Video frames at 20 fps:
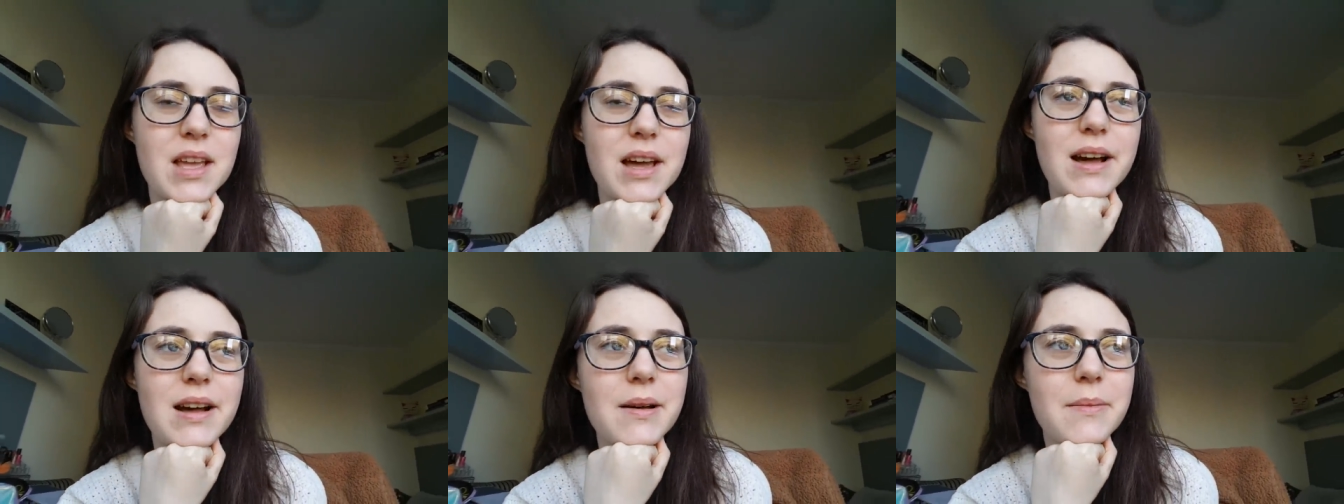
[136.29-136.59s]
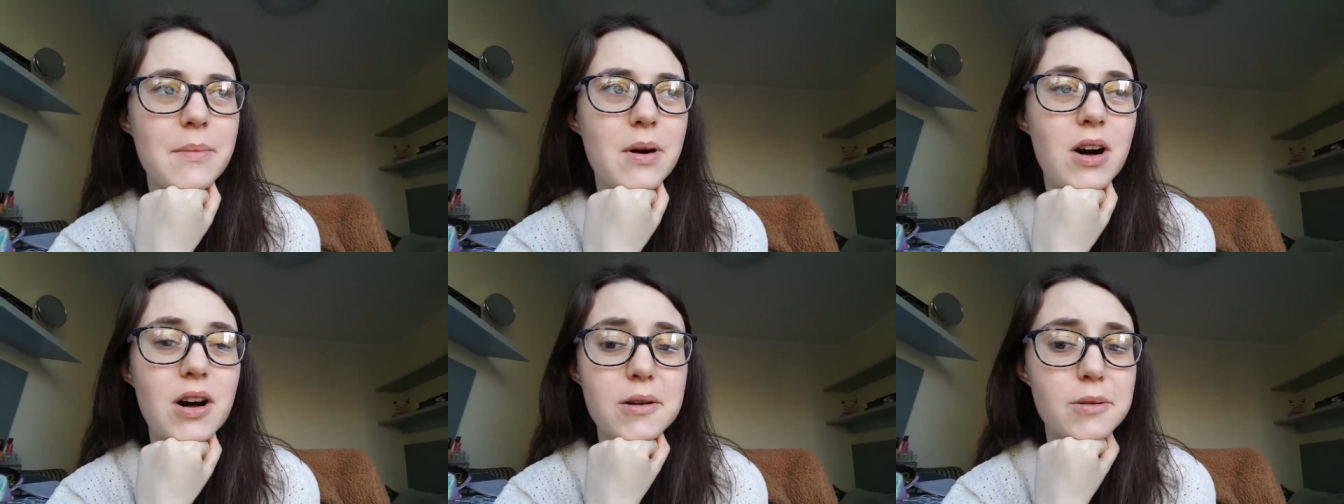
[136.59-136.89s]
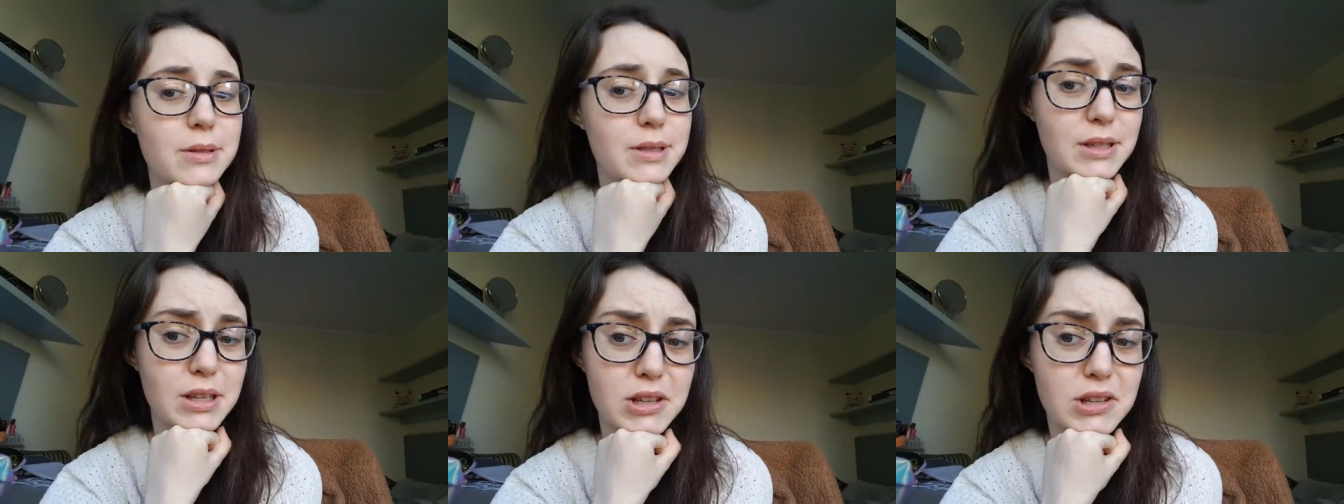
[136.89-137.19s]
Um, I
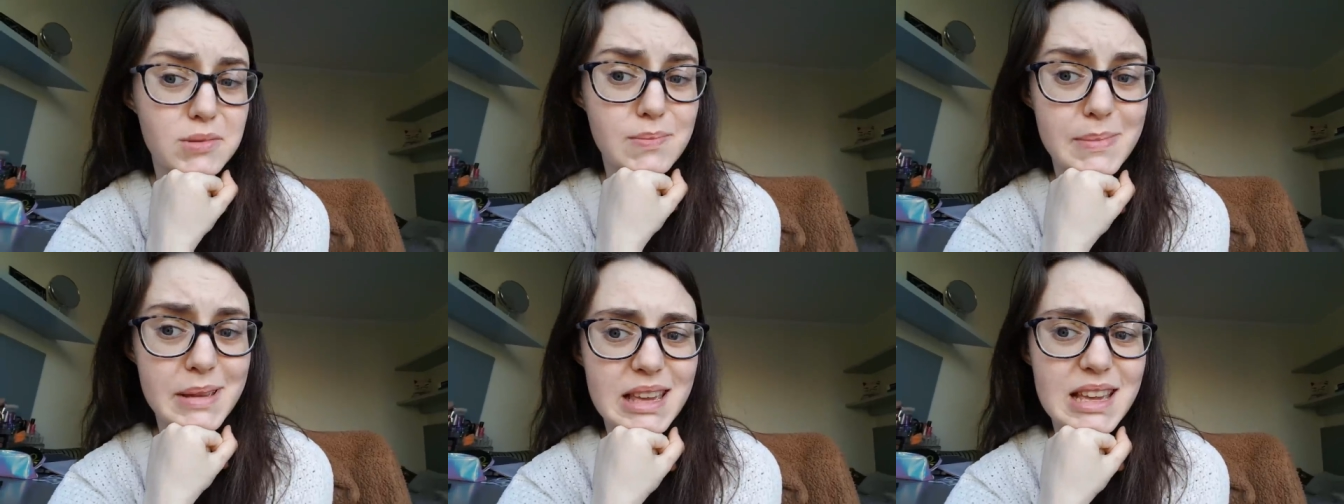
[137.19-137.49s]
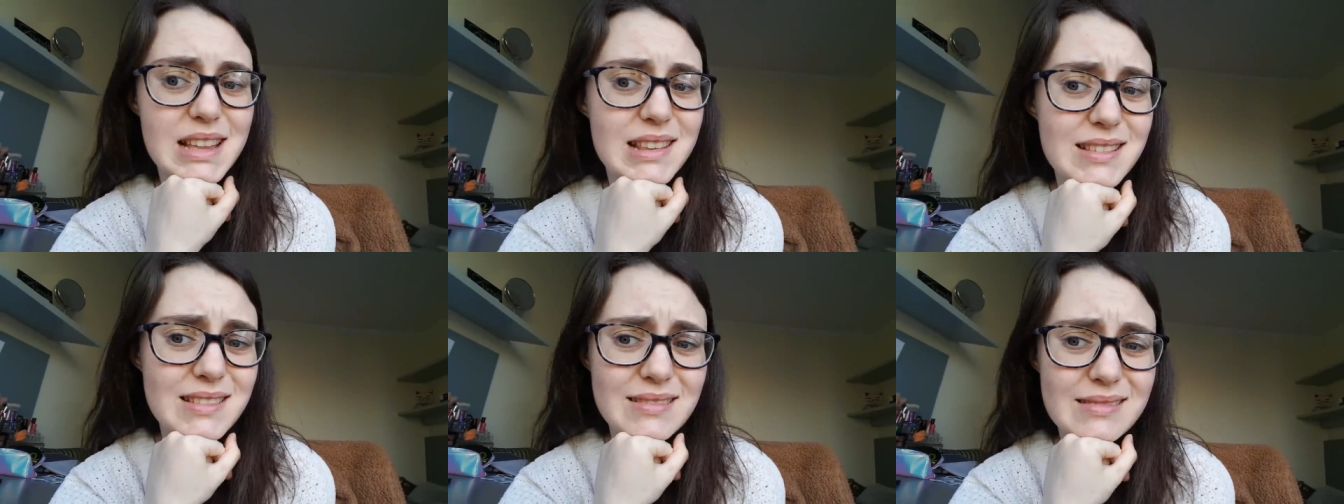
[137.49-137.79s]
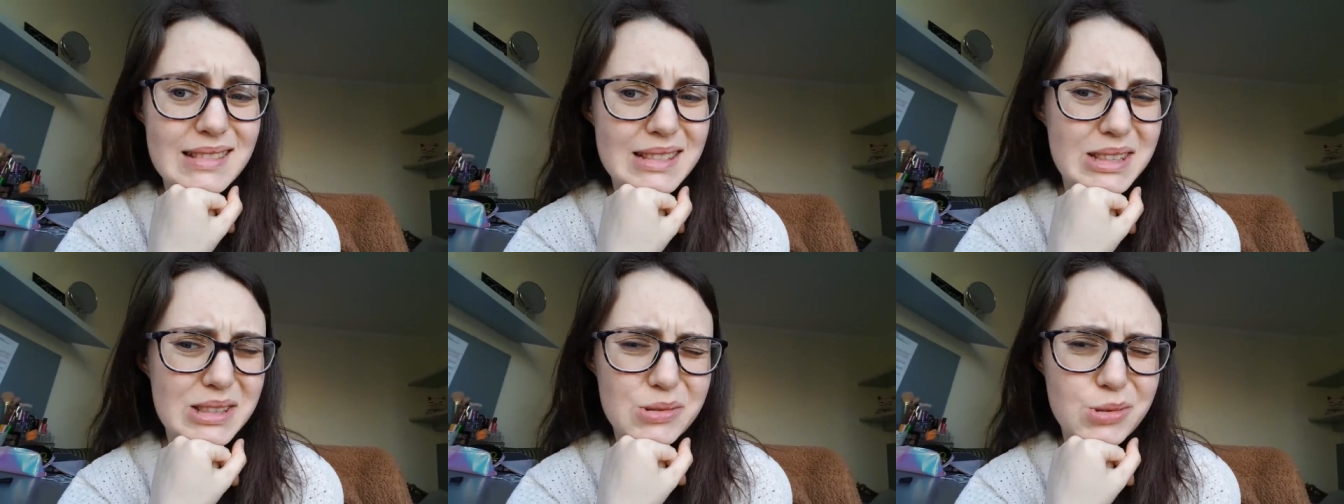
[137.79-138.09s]
was a good bean,
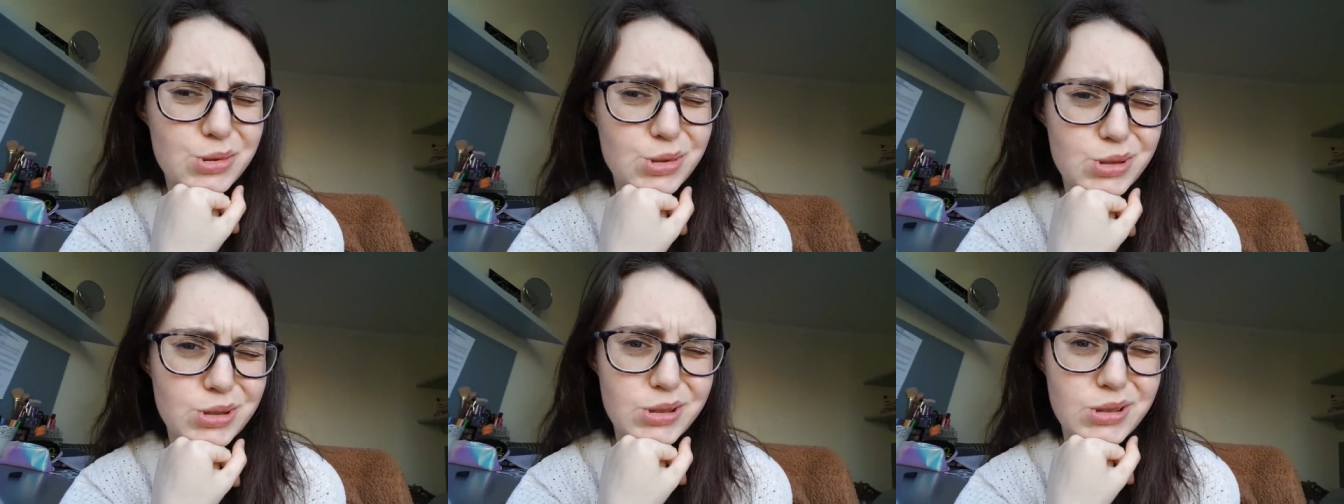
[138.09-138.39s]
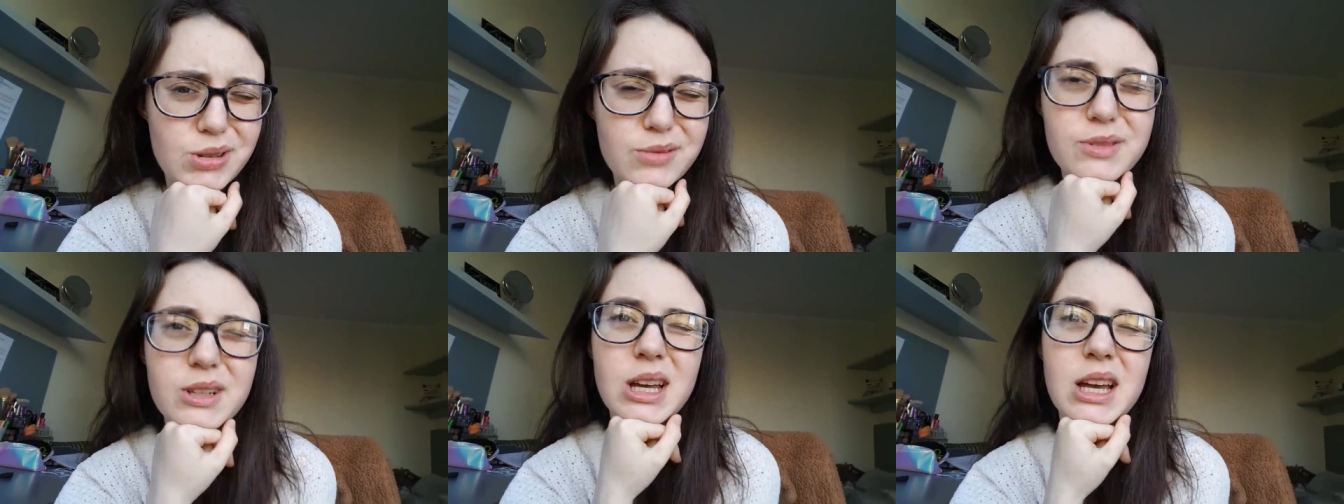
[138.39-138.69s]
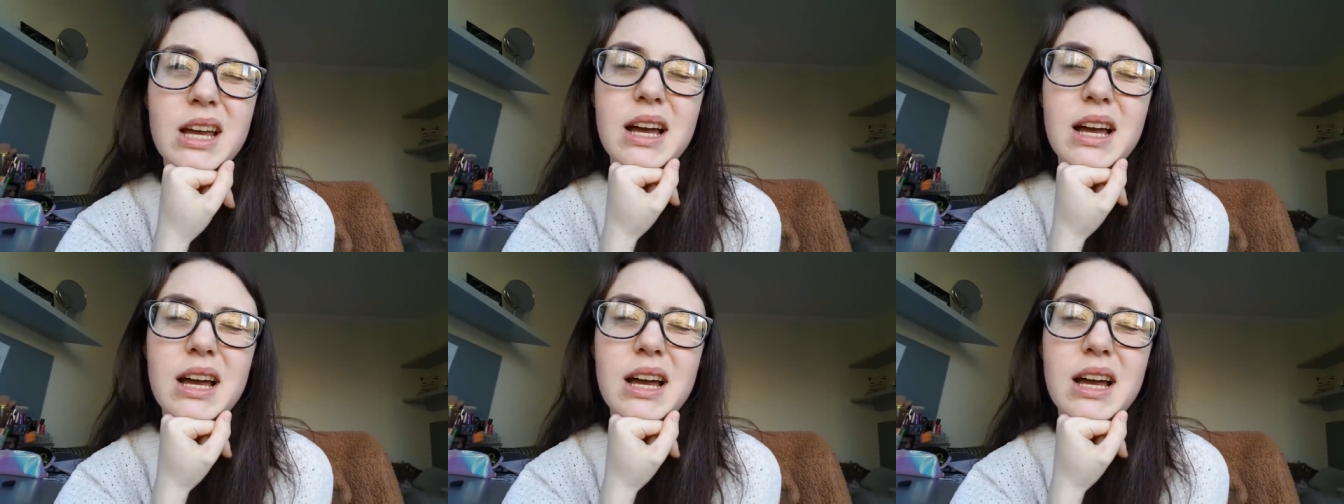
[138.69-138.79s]
sort of.